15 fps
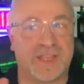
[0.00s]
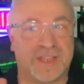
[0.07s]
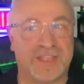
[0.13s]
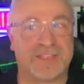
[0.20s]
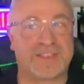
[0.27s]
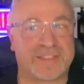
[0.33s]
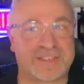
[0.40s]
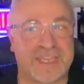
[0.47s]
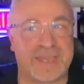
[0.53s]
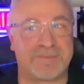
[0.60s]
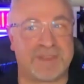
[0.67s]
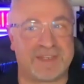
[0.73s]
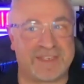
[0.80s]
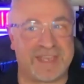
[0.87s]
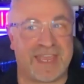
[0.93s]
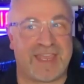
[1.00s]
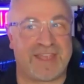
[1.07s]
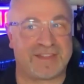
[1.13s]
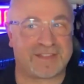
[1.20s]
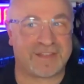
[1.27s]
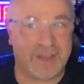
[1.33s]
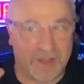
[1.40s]
Let's just keep the
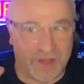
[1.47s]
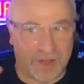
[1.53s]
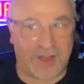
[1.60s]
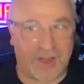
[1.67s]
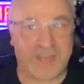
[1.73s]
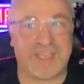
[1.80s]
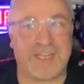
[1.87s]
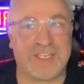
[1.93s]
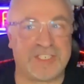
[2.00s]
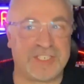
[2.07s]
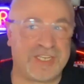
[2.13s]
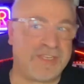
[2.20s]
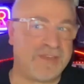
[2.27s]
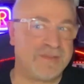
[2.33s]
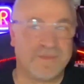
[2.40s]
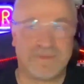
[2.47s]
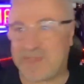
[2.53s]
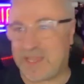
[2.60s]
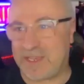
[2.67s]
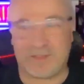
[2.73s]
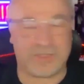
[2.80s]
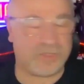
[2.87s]
dance, high energy,
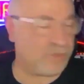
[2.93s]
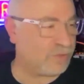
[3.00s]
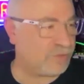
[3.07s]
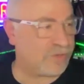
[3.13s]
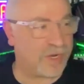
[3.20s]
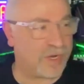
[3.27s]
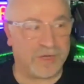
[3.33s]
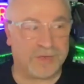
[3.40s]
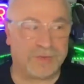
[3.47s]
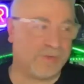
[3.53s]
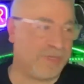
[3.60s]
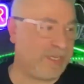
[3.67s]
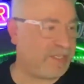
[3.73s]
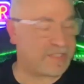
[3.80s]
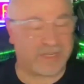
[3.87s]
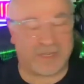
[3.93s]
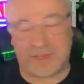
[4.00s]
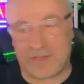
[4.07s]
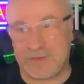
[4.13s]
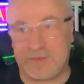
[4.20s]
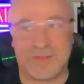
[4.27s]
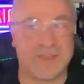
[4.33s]
that Euro or
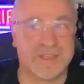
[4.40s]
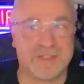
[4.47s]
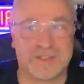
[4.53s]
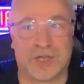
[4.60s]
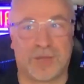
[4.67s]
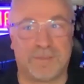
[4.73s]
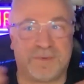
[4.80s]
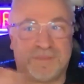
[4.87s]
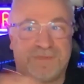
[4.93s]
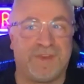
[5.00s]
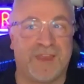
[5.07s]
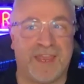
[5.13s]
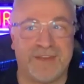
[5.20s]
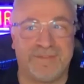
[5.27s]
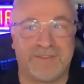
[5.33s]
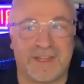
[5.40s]
Italy type of flavor.